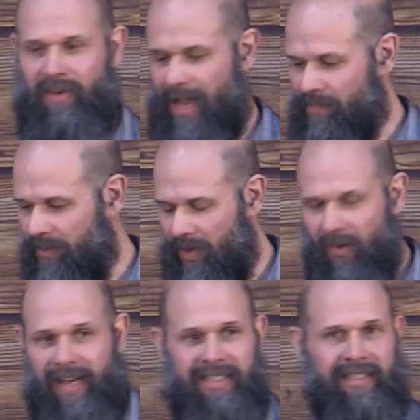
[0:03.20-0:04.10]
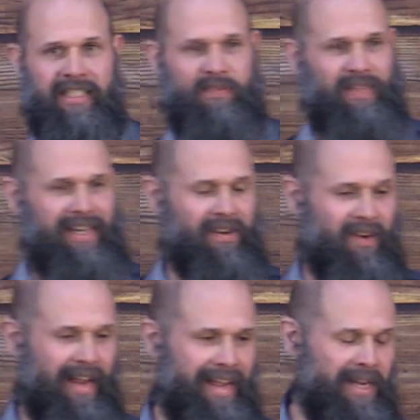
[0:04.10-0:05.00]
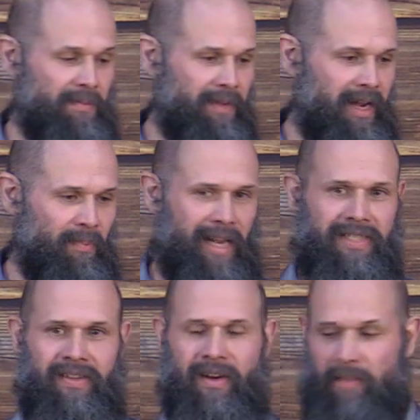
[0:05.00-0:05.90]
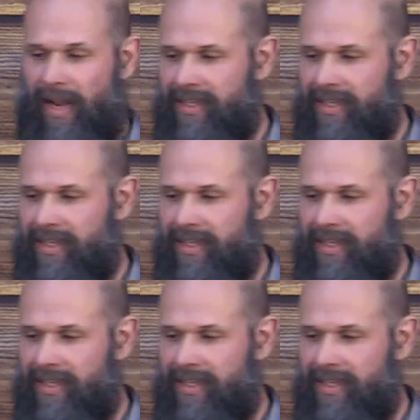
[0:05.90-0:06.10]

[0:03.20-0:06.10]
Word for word: you happen to be watching this video. I am Pastor Aaron